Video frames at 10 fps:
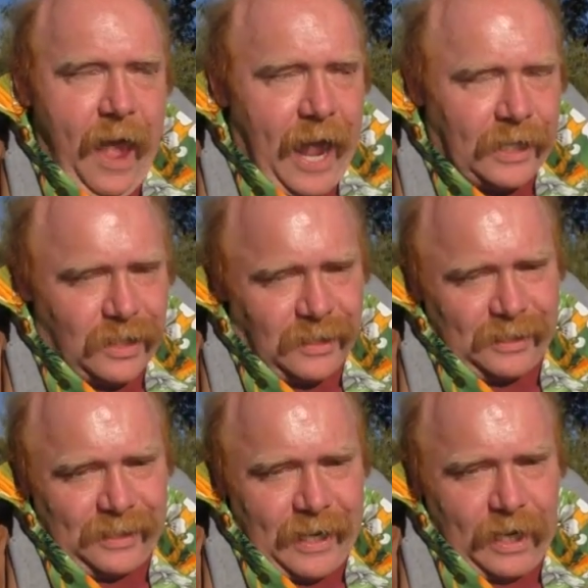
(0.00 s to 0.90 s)
and you
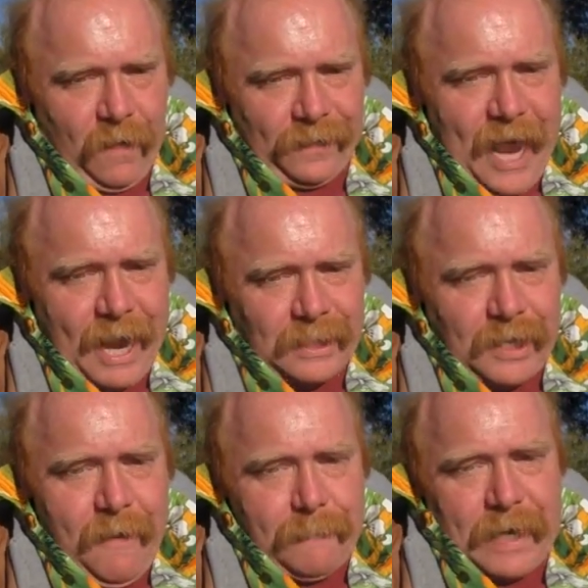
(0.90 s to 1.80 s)
can study on
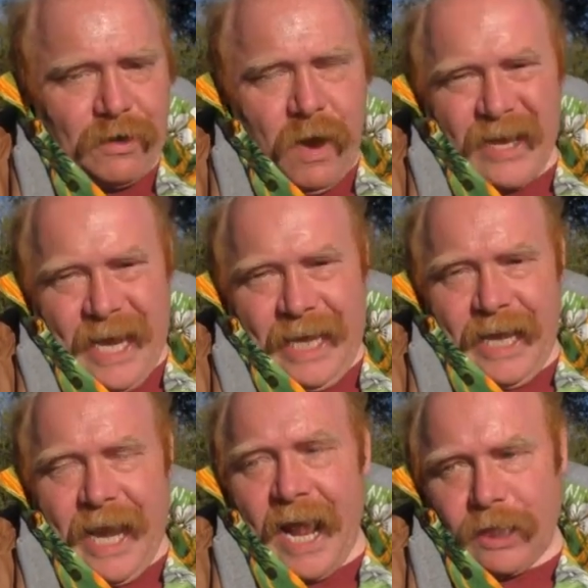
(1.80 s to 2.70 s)
that, but you won't get
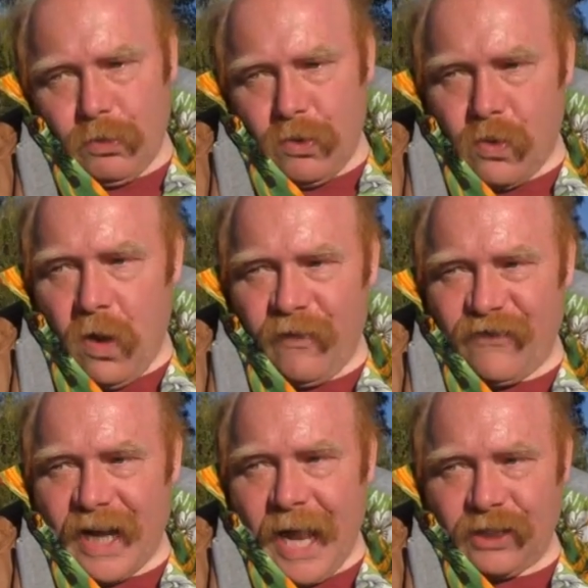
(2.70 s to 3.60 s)
any actual
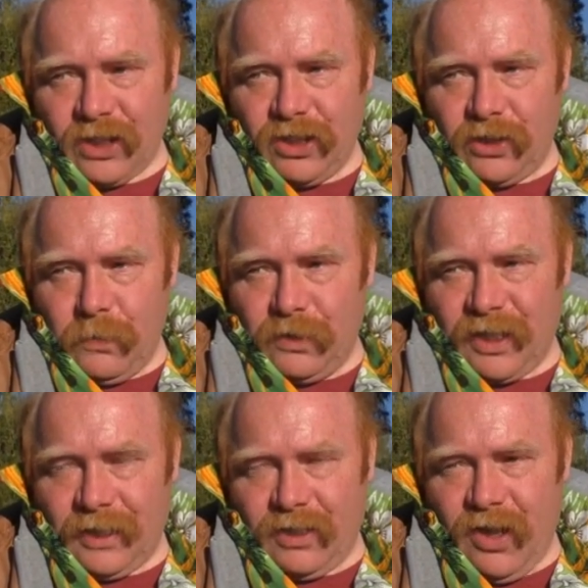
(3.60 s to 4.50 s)
qualifications. You will
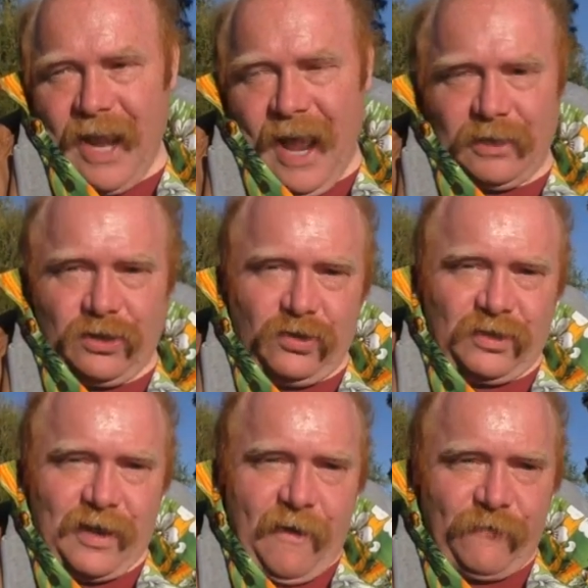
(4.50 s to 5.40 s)
just learn how to do
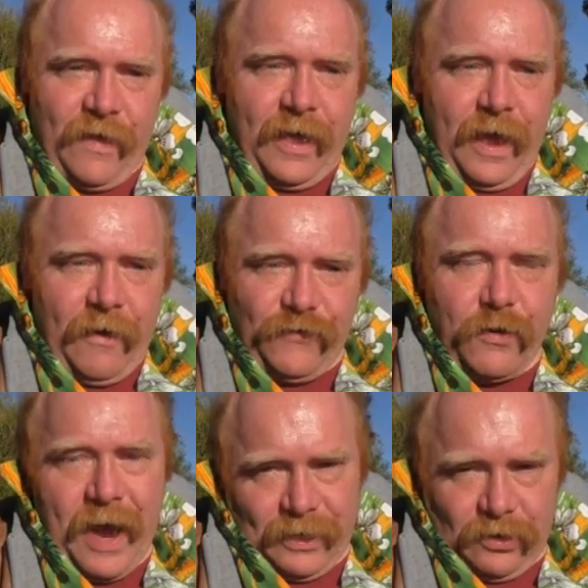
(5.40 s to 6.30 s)
stuff if
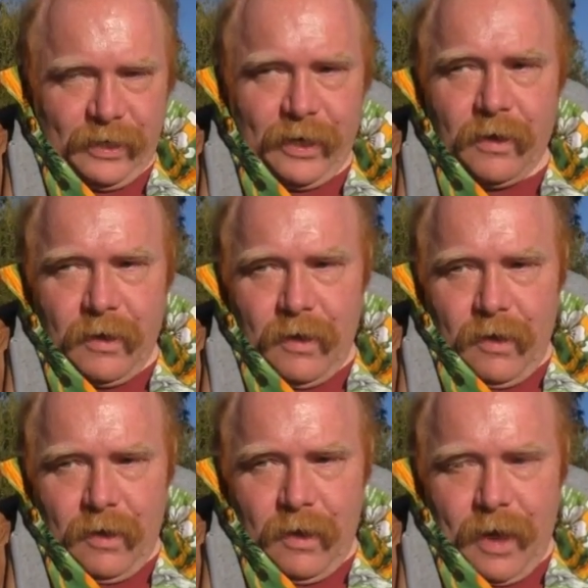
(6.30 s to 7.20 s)
you actually
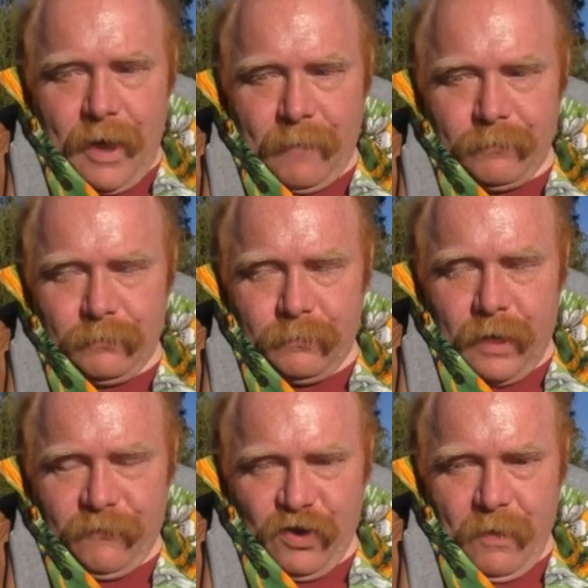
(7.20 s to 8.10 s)

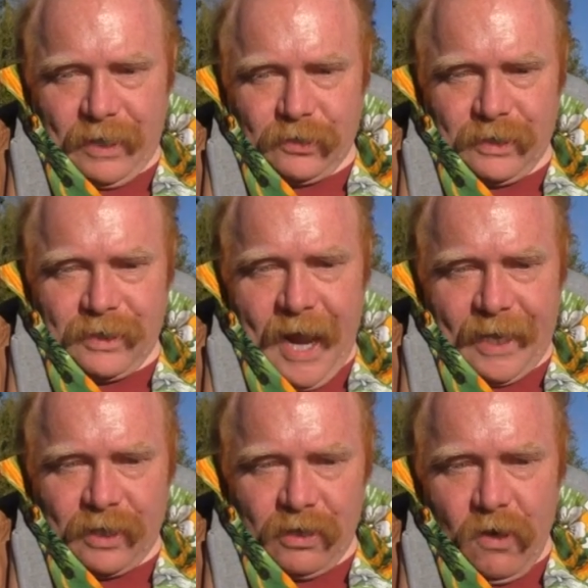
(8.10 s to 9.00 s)

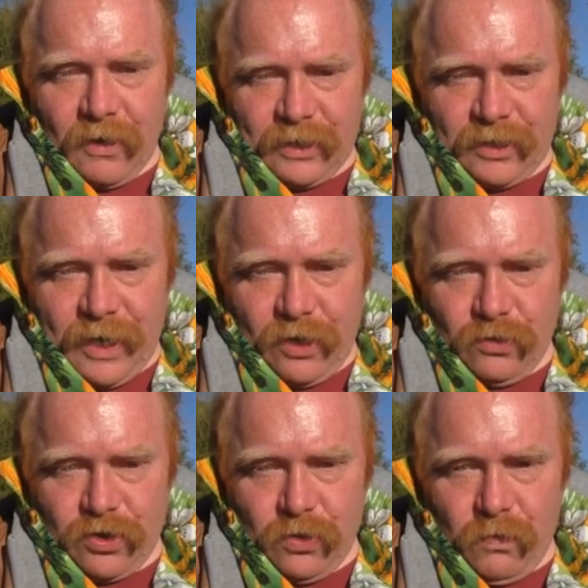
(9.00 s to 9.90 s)
take the knowledge that
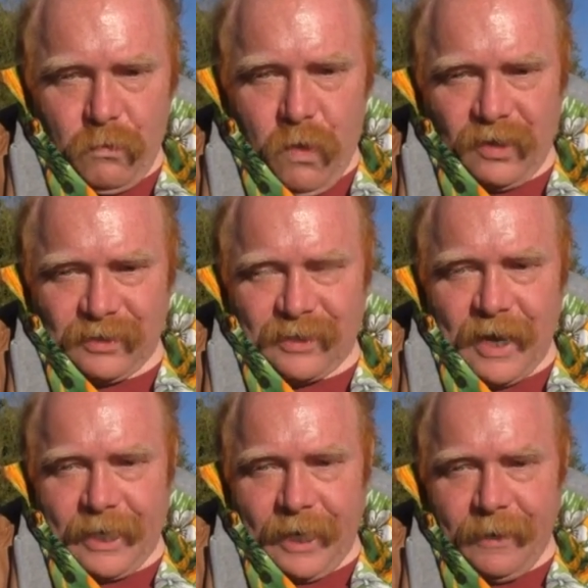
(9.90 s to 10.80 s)
you do while
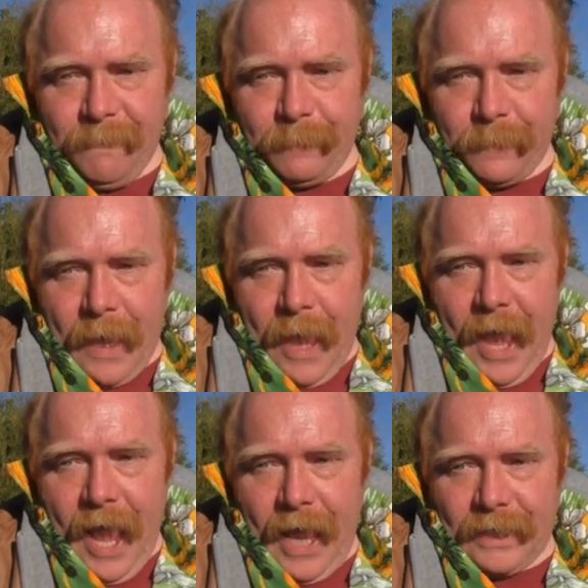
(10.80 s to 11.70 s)
studying
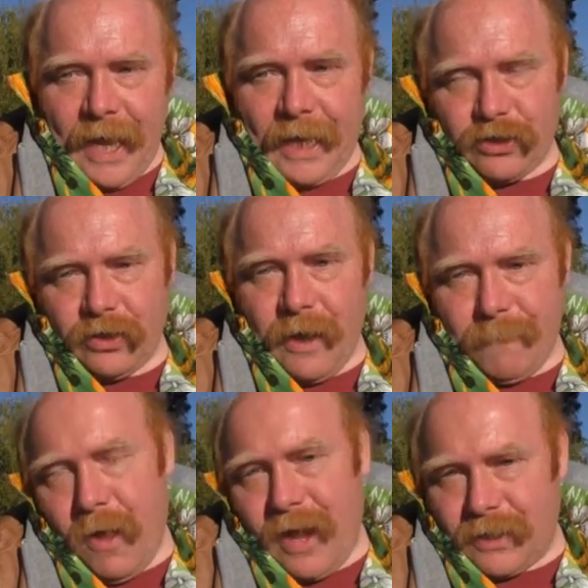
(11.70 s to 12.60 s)
and actually
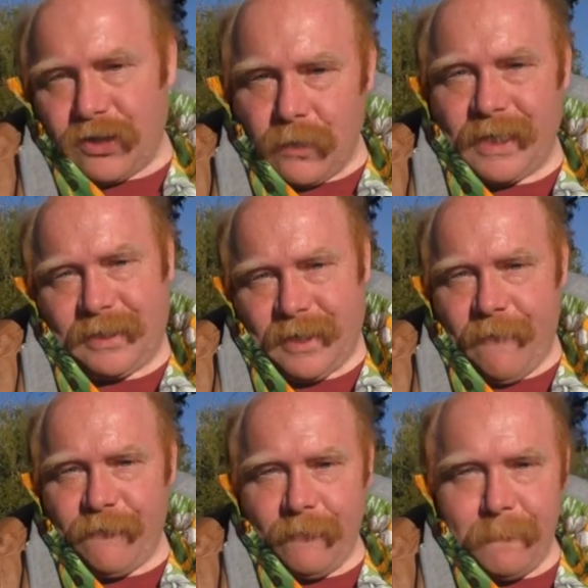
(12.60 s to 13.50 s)
apply it to doing
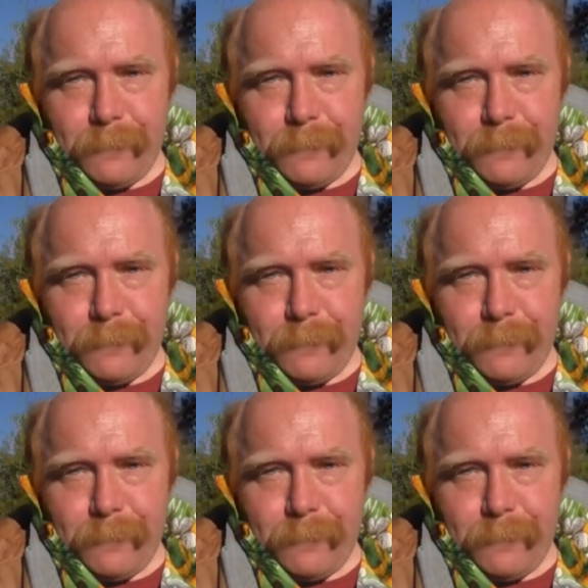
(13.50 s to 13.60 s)
stuff.